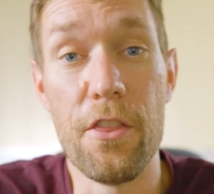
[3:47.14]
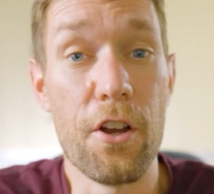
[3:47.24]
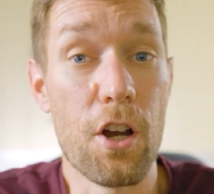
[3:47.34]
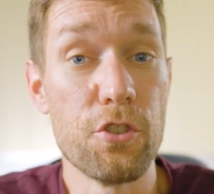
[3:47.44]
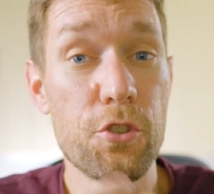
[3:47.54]
there
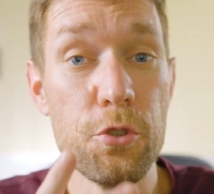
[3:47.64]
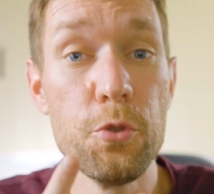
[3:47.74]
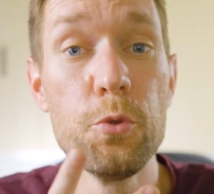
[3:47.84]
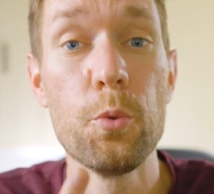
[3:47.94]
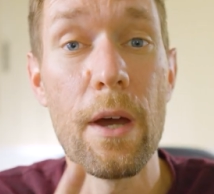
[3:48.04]
are
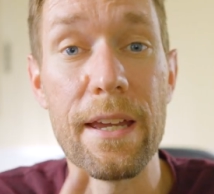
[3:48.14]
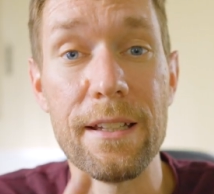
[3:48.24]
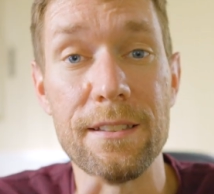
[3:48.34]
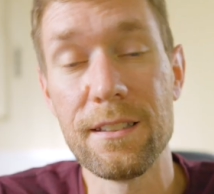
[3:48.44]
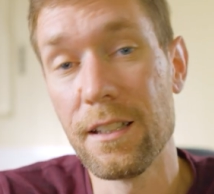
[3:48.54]
2
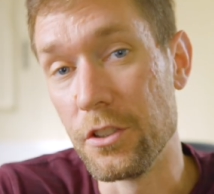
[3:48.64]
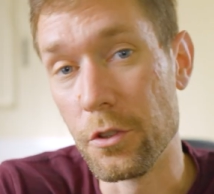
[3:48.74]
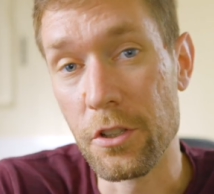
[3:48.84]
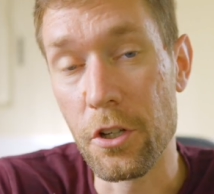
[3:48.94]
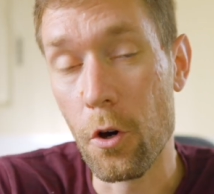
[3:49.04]
ways you
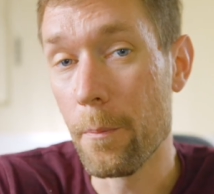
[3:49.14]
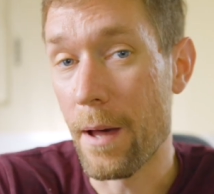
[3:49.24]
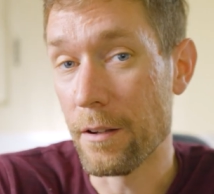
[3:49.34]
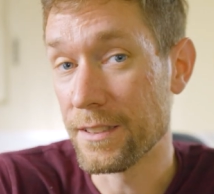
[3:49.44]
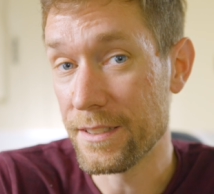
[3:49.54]
can go
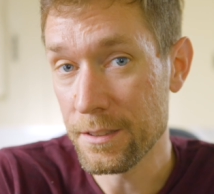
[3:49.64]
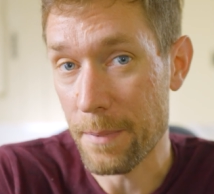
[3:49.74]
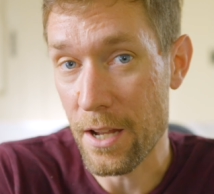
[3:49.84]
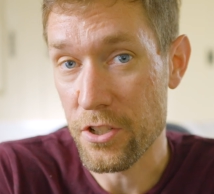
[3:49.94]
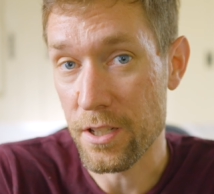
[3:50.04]
about
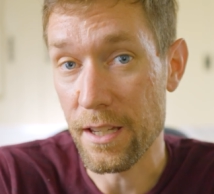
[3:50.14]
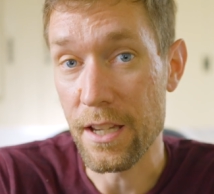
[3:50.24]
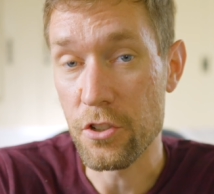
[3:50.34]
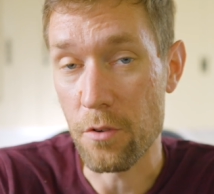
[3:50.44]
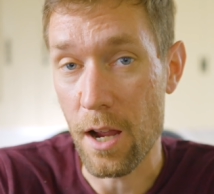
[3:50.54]
dispatching
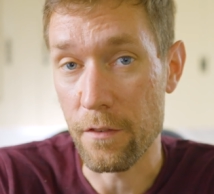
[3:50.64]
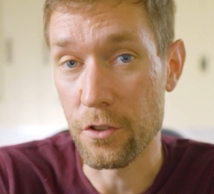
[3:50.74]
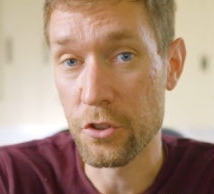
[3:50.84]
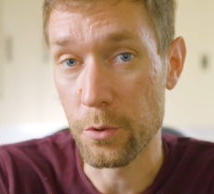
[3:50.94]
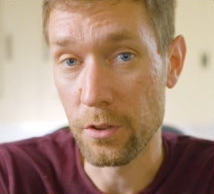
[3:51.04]
a driver
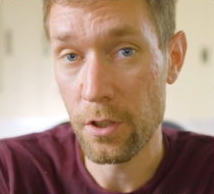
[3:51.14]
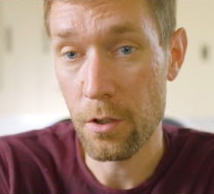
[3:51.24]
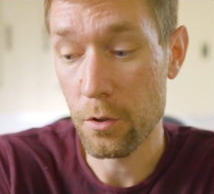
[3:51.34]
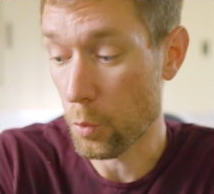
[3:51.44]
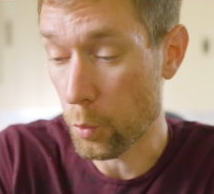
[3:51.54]
to a load,